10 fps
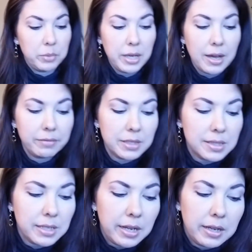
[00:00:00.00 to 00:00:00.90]
we have to
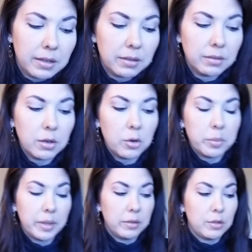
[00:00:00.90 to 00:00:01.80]
stay
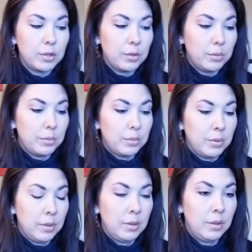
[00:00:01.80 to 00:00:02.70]
open to
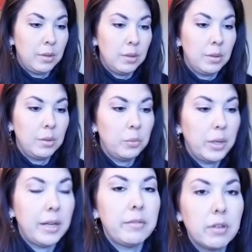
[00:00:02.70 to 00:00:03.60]

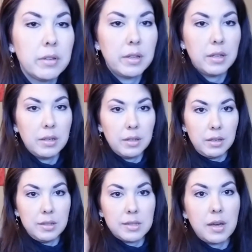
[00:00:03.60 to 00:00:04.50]
whatever that
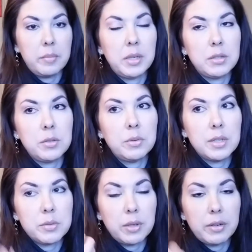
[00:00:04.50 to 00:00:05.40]
is coming to
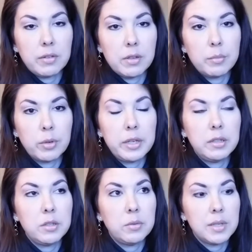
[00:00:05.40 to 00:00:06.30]
us, whatever they're bringing
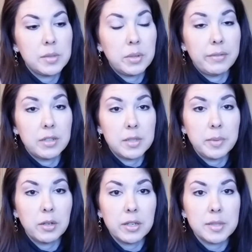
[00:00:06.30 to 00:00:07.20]
to us, whatever
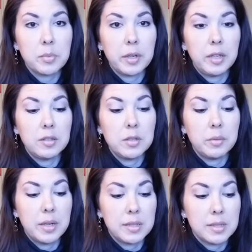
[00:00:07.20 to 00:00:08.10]
spirit is bringing to
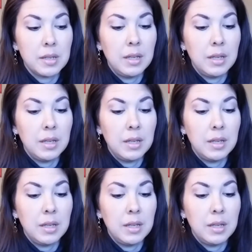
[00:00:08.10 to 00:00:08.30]
us.